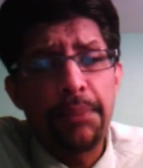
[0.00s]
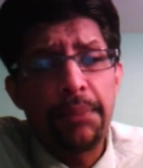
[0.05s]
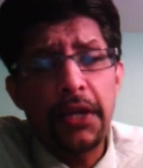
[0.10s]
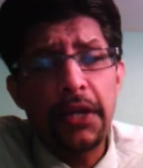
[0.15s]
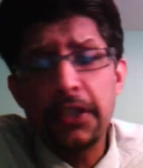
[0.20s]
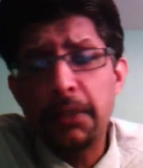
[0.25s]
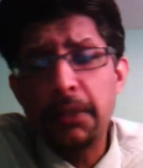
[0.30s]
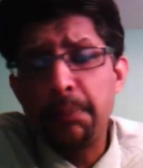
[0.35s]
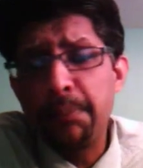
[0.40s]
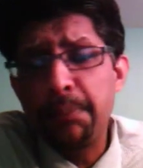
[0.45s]

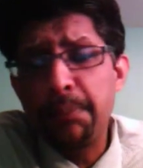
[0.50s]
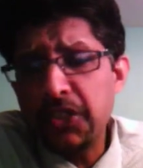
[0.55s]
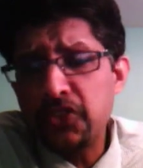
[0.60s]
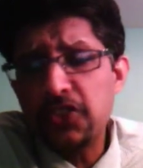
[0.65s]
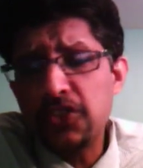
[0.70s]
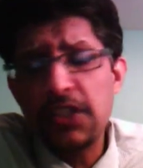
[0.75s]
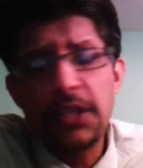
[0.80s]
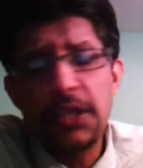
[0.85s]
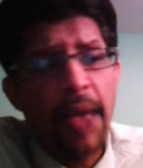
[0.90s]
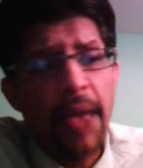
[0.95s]
in a
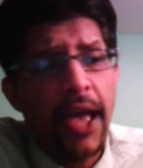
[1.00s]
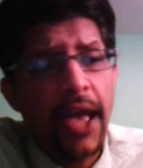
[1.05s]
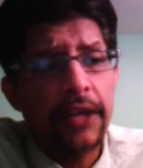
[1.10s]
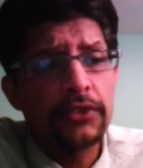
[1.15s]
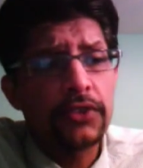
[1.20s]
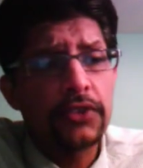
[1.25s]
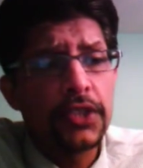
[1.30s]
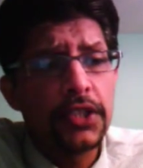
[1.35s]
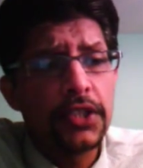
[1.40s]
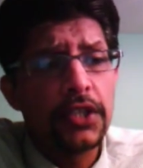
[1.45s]
princely
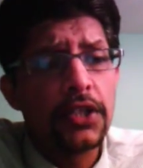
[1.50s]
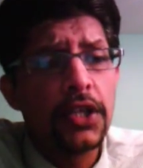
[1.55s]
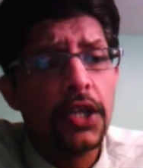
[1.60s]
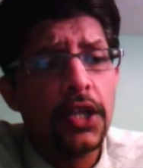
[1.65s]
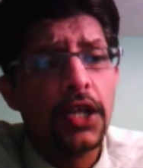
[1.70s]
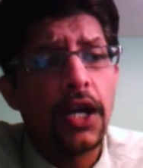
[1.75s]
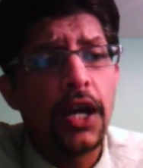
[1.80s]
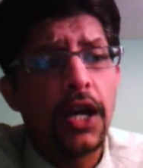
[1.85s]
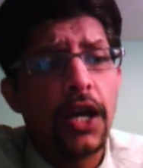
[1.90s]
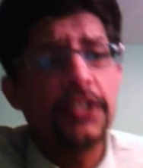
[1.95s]
manner here.
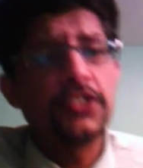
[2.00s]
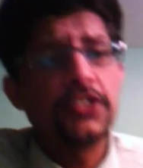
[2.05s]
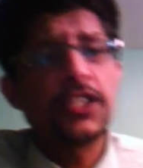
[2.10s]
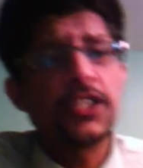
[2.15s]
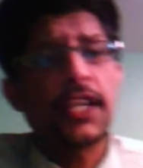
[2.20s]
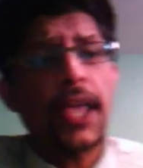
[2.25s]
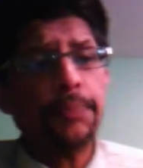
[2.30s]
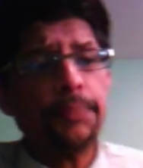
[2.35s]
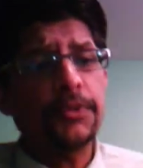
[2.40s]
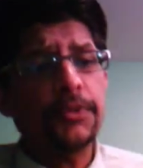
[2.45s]
He's
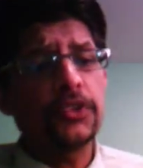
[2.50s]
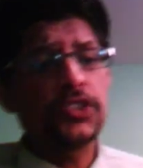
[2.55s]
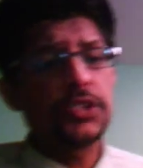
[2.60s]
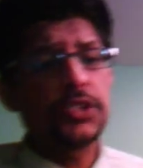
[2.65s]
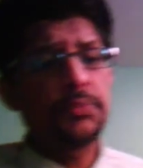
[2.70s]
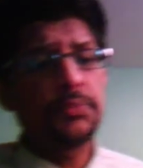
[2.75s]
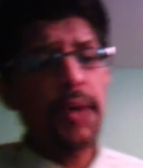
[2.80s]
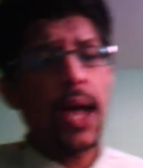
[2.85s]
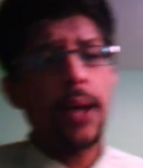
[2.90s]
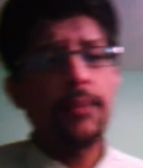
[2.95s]
the captain of
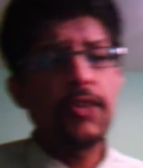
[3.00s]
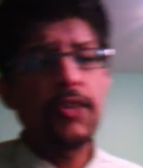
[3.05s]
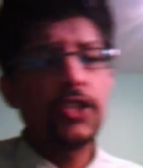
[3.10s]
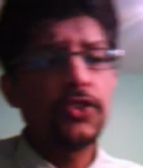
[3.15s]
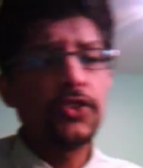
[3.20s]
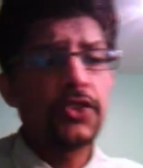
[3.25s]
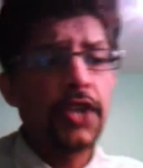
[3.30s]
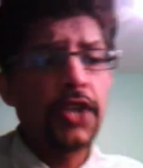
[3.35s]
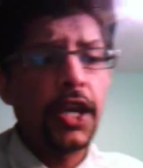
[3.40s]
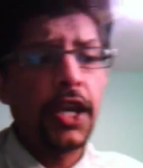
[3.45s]
the
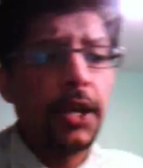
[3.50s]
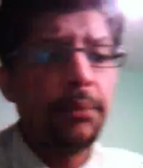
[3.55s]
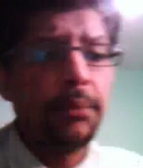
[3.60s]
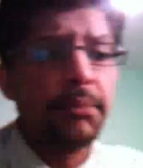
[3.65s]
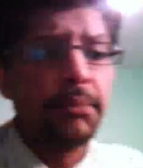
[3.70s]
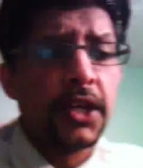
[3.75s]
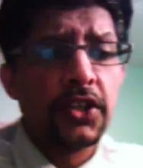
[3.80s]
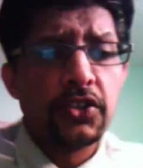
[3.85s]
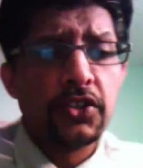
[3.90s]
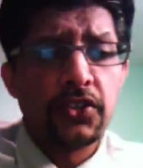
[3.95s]
Zimbabwean
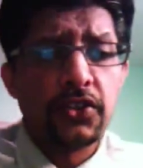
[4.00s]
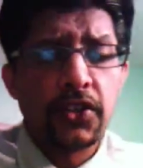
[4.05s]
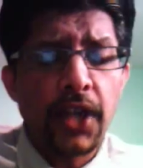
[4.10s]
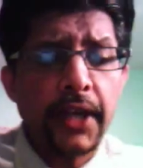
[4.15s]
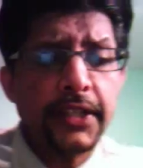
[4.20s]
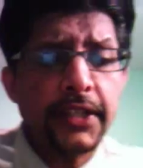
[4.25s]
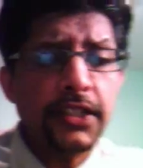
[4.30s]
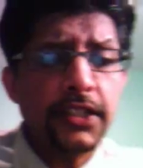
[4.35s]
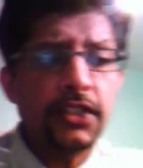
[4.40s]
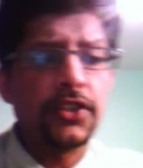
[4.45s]
team.
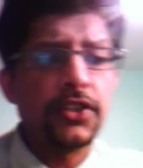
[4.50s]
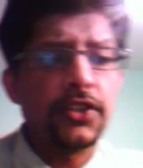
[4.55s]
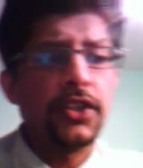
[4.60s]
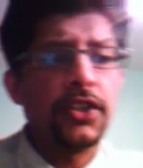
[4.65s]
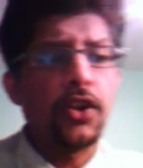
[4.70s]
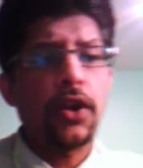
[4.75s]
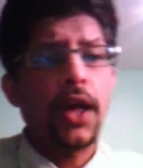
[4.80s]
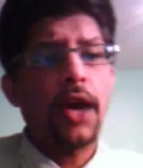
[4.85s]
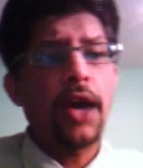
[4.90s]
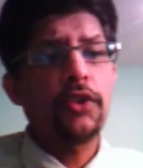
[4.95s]
93
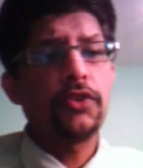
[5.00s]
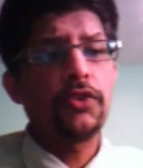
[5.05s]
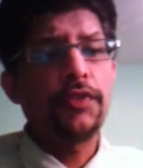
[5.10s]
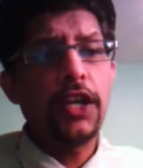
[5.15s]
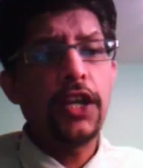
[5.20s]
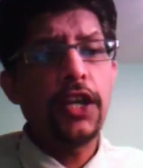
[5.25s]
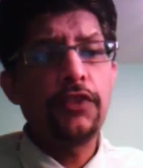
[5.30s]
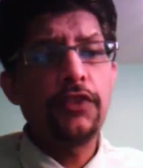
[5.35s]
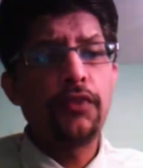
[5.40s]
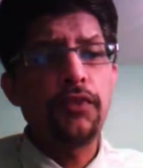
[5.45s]
not out of
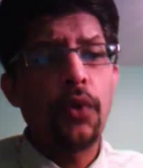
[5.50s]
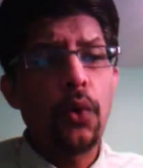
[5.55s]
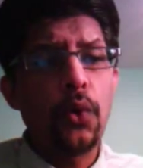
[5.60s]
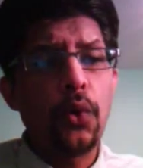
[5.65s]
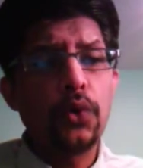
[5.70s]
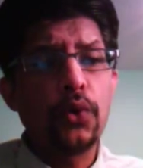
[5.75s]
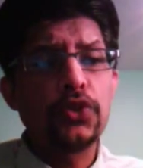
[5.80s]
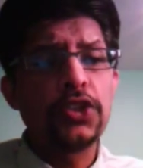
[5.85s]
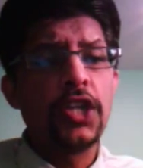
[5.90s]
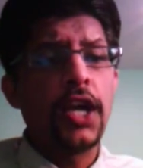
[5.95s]
8
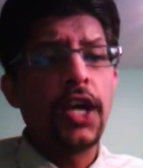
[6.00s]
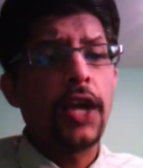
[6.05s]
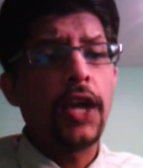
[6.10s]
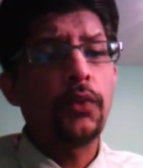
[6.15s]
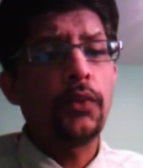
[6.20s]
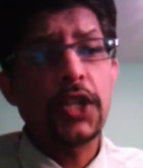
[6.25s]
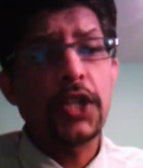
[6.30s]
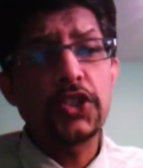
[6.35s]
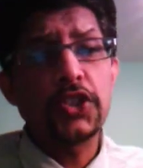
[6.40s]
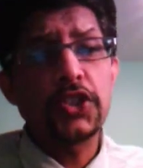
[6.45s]
fours
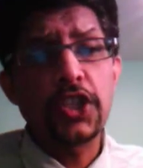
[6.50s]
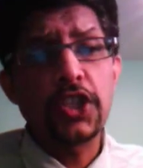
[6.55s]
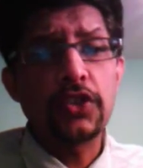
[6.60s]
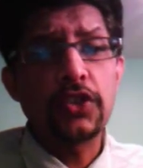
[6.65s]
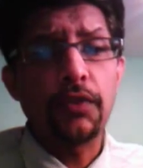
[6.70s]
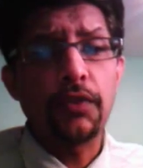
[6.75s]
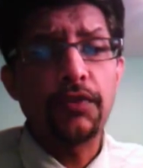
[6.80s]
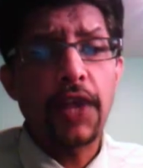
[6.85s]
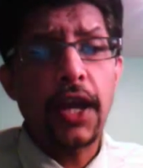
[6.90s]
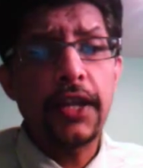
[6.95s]
and 1
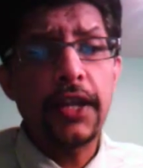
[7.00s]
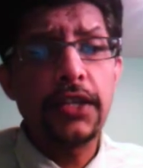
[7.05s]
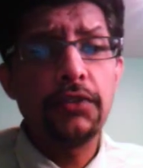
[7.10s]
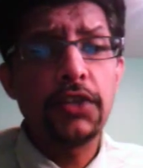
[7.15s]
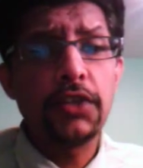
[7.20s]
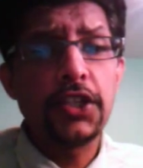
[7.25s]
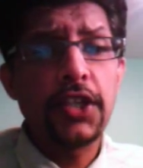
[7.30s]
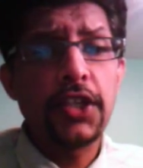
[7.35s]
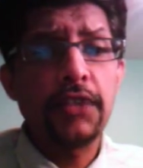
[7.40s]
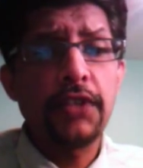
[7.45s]
6 of
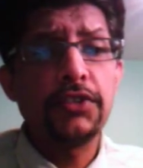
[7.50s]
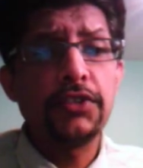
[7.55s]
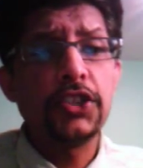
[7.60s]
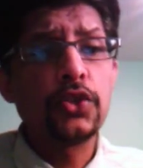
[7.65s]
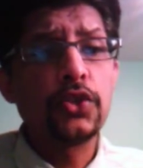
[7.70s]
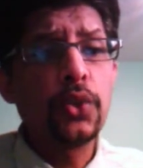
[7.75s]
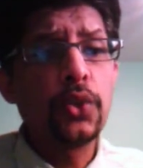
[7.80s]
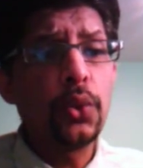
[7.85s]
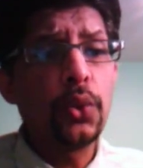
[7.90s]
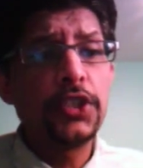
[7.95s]
91
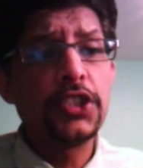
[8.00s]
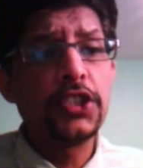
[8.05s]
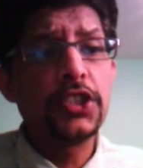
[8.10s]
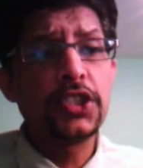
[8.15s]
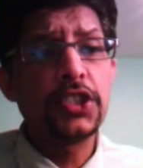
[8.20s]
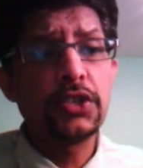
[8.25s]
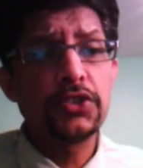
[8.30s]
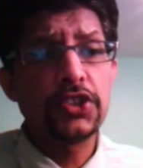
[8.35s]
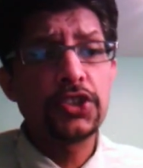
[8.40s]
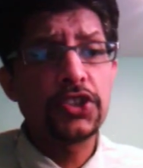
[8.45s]
deliveries. Truly
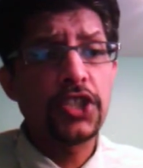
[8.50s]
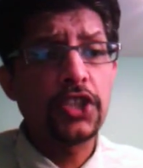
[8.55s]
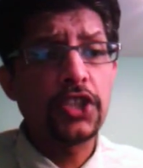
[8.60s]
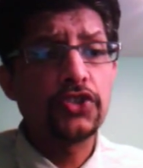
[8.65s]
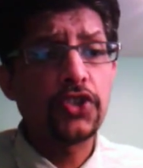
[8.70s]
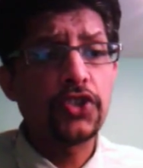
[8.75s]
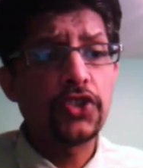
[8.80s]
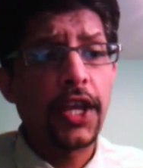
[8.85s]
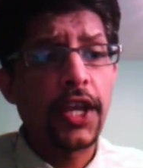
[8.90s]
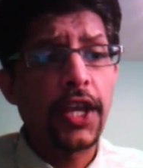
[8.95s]
deserves a
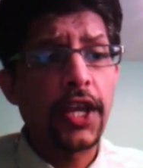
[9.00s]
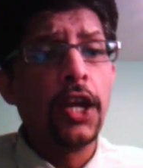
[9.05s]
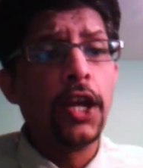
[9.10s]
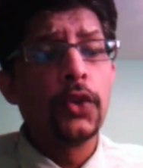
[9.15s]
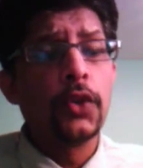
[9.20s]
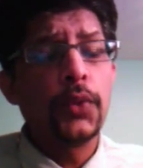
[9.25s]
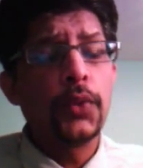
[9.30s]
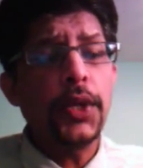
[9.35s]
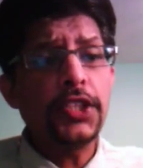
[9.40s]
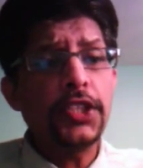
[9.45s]
century.
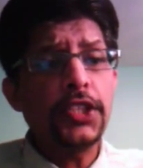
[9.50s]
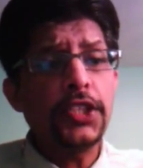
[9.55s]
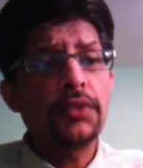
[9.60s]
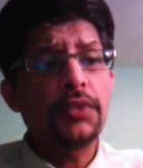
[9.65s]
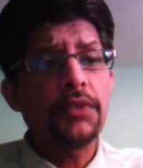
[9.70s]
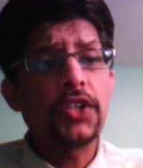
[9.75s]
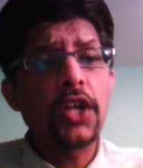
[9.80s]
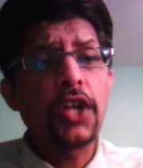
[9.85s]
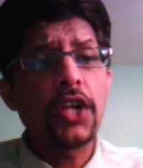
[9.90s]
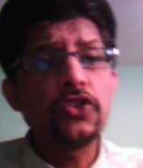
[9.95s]

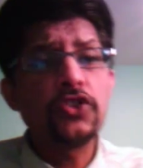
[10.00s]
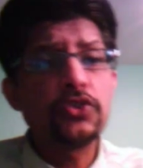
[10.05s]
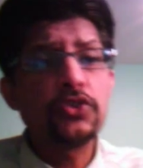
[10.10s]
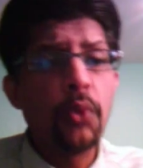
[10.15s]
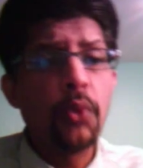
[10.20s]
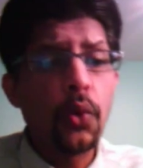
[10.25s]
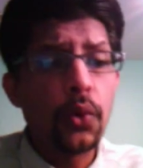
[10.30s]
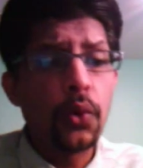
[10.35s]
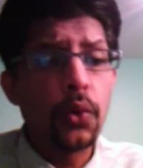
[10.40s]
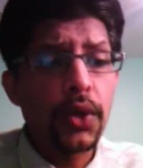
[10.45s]
27 runs
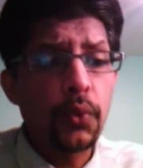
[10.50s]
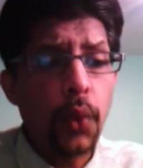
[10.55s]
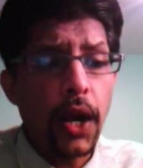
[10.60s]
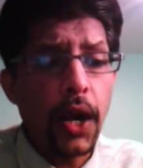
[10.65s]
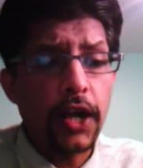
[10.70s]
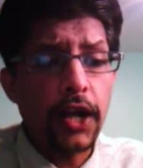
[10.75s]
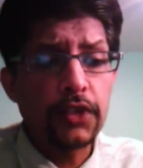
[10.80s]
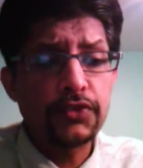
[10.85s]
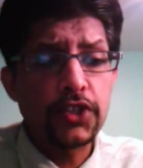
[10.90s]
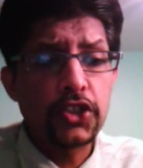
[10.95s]
more
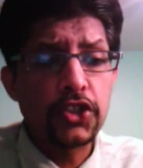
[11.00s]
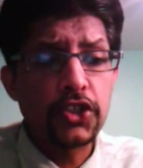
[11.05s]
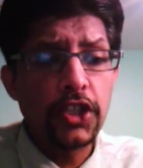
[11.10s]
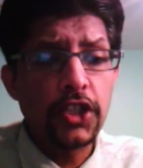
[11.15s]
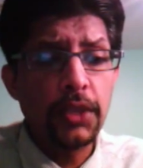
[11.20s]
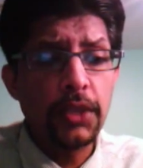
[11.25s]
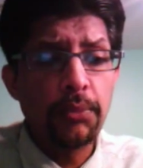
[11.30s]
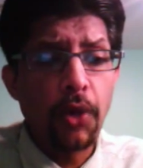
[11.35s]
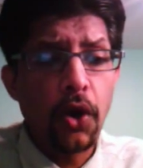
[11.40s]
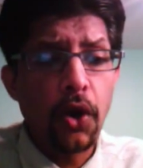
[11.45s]
required of
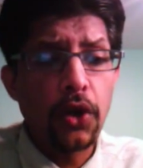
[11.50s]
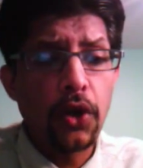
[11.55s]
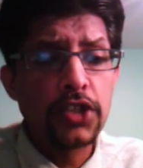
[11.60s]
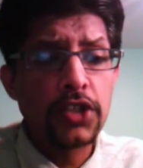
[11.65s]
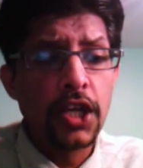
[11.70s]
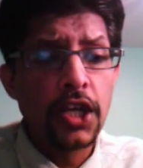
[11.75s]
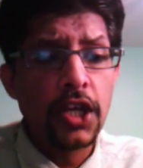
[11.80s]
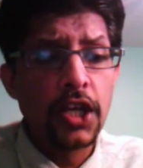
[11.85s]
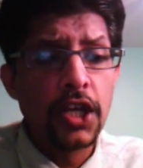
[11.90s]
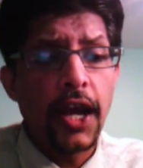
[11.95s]
16
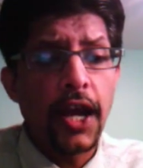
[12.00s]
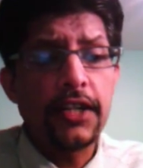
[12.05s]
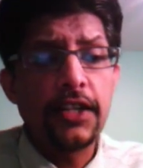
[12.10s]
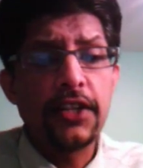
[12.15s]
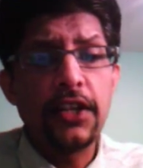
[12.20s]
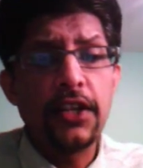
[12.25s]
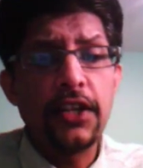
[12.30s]
balls, and